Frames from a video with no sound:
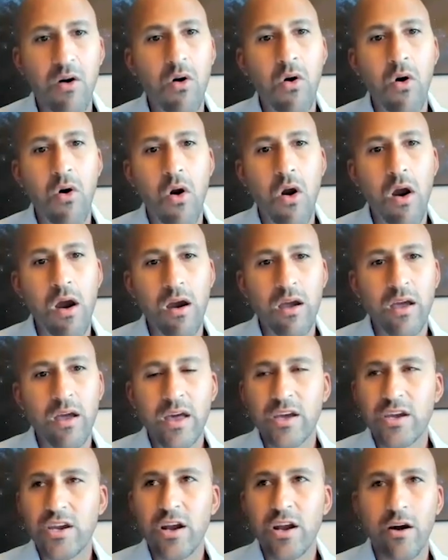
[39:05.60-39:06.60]
or,
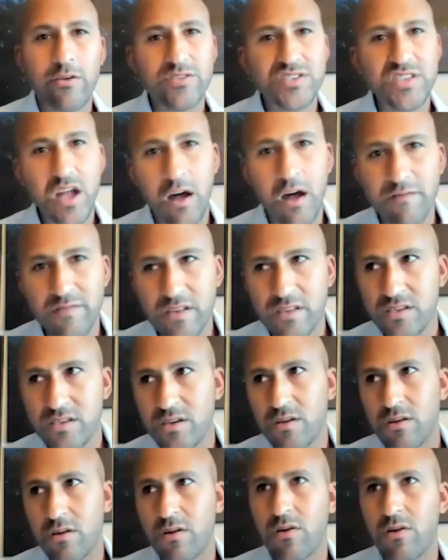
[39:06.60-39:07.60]
it was tough to
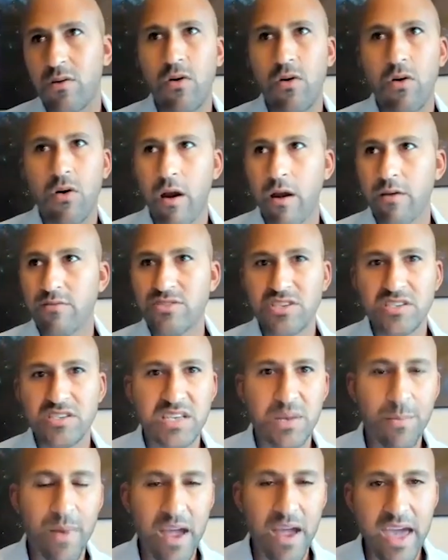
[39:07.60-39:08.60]
do, or I was just
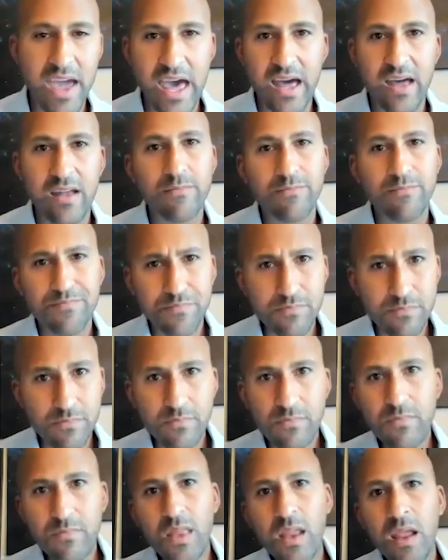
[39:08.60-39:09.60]
in my head.
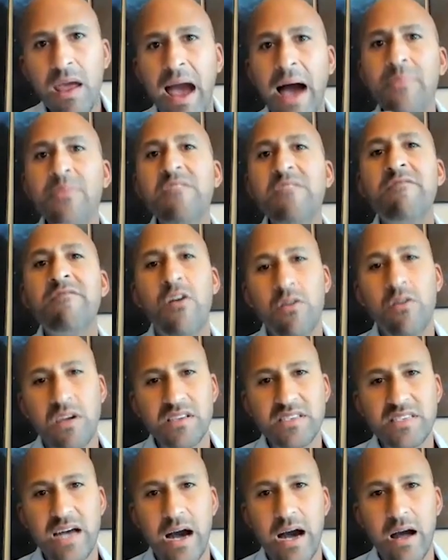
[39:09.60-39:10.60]
Having them
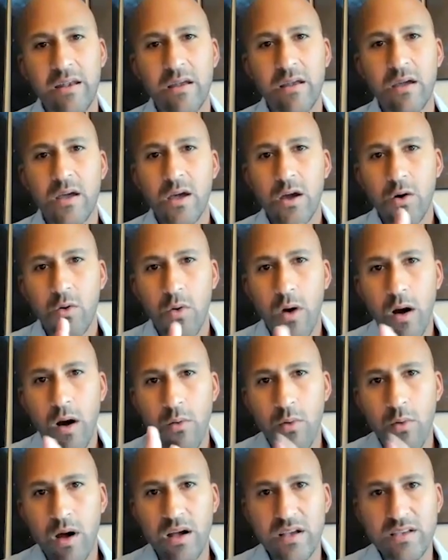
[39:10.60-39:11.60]
focus on
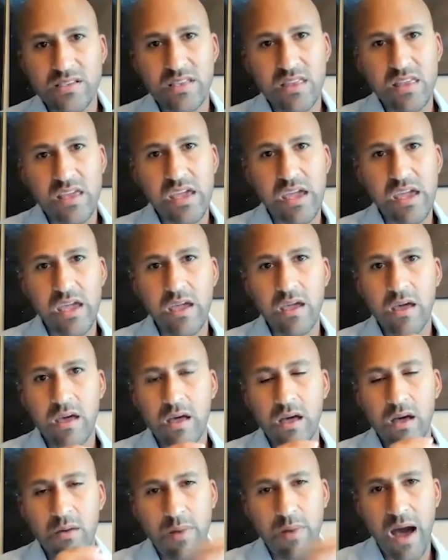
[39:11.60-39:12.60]
what was the
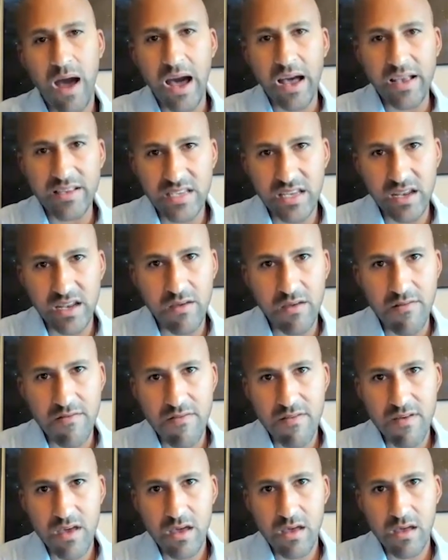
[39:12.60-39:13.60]
positive
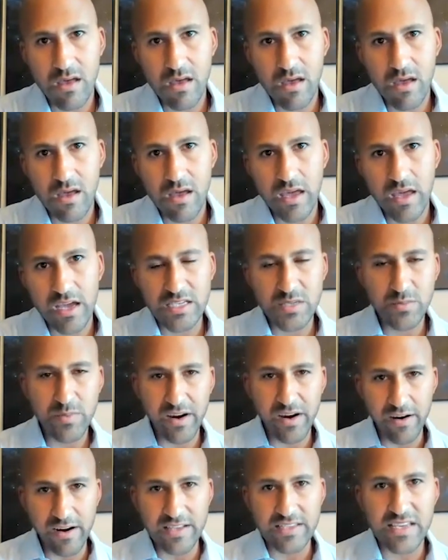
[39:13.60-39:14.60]

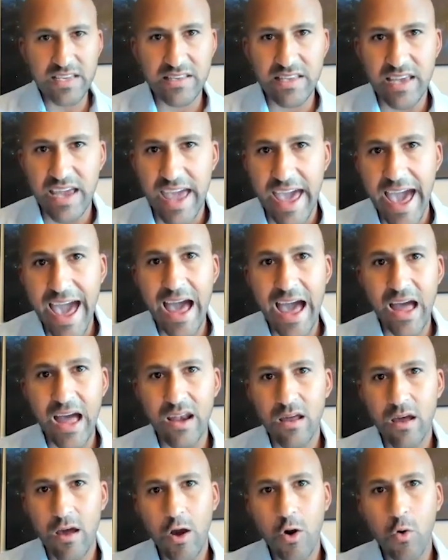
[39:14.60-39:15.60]
experience that they had.
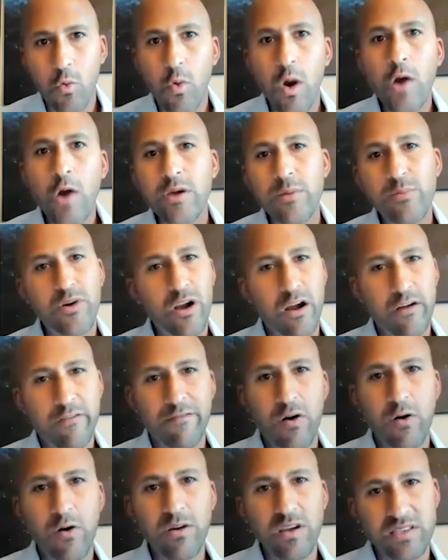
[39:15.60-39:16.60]
What we put our
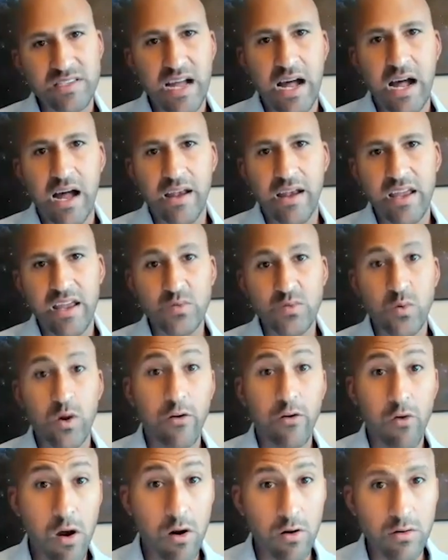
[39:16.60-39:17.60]
focus on is
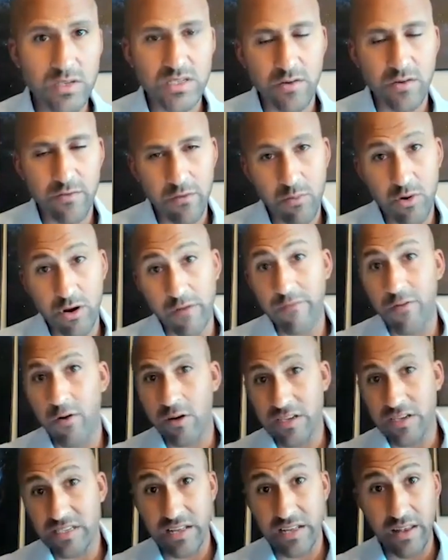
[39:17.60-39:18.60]
what grows. So if we put our
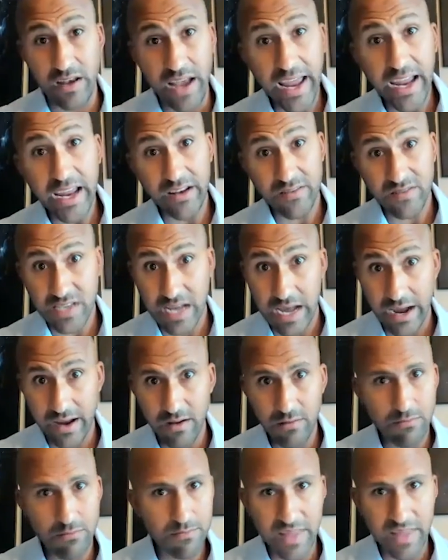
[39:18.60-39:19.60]
focus on the negative side,
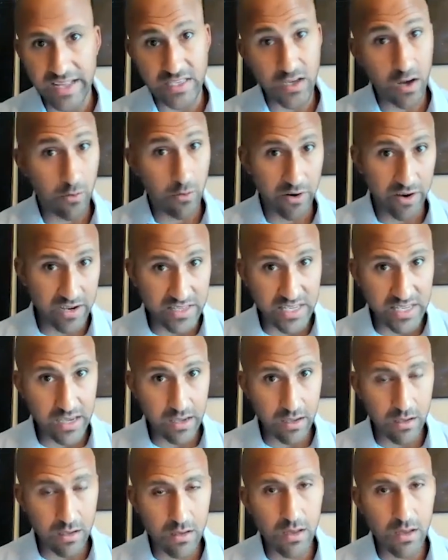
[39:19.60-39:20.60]
that's all we're going to see. If